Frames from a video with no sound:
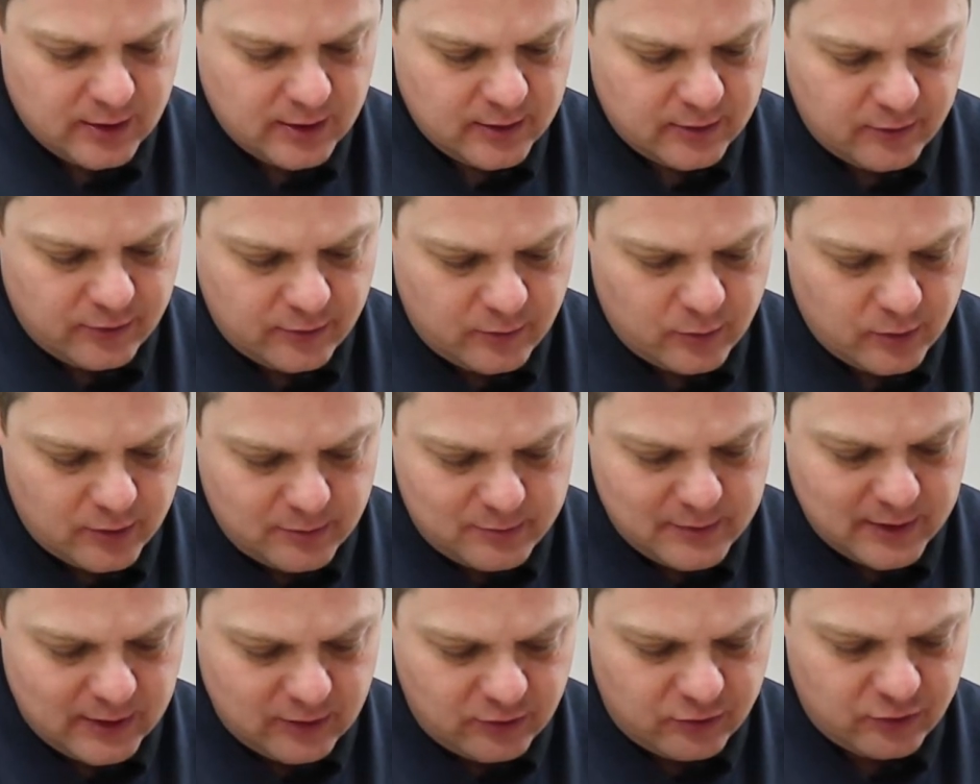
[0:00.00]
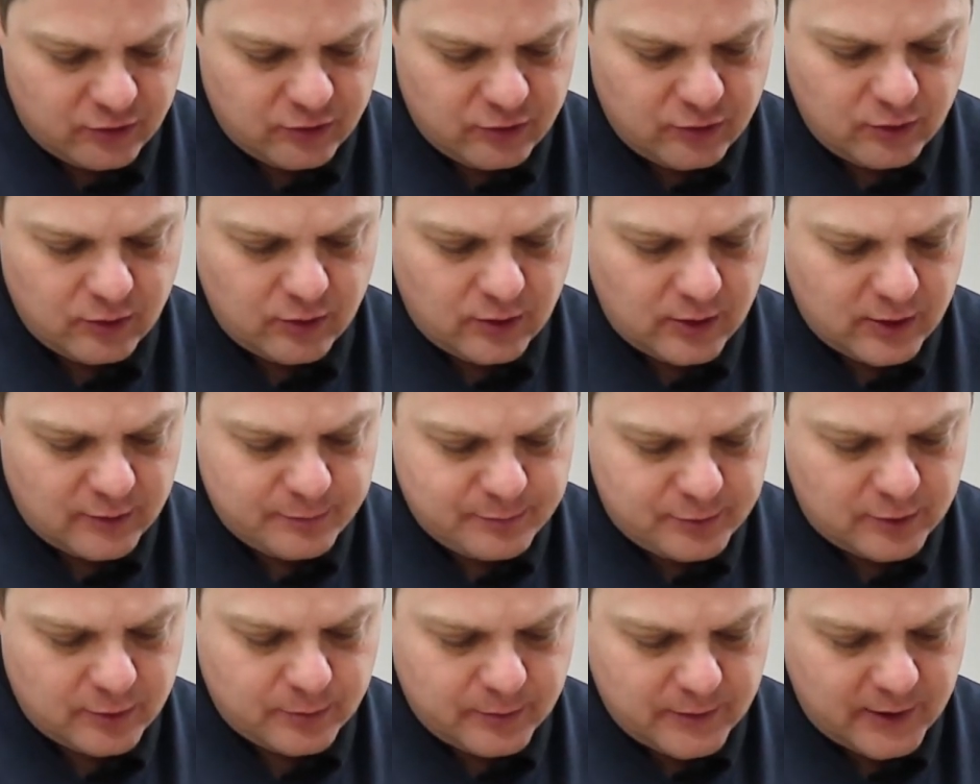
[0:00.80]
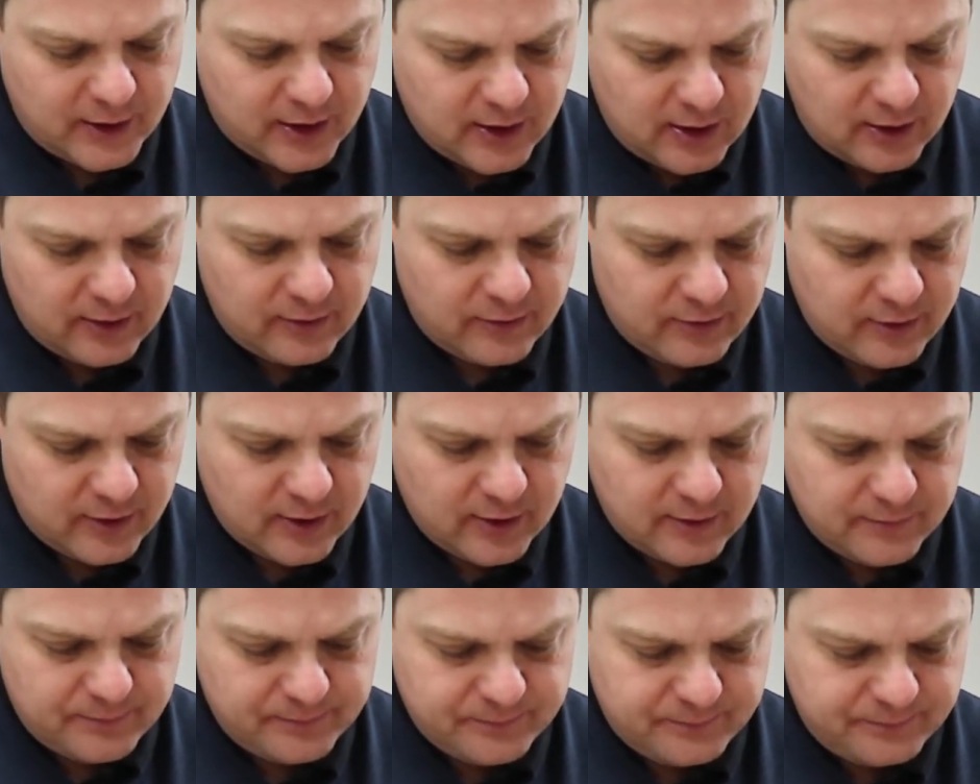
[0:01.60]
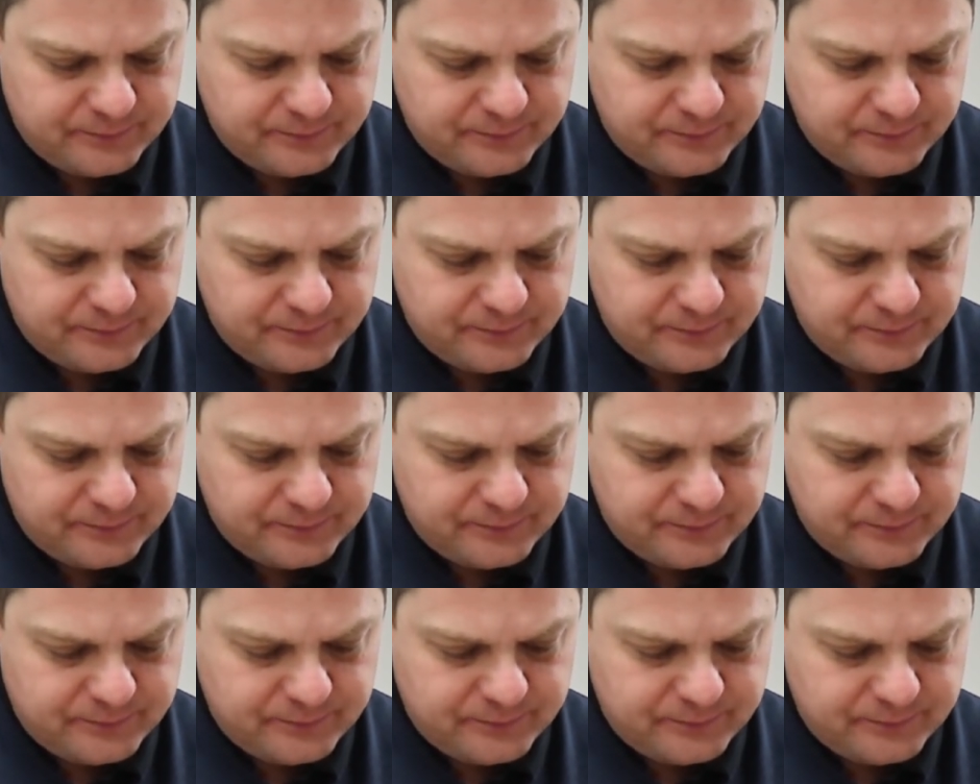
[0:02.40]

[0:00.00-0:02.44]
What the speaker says: Just want to make sure I properly coated it.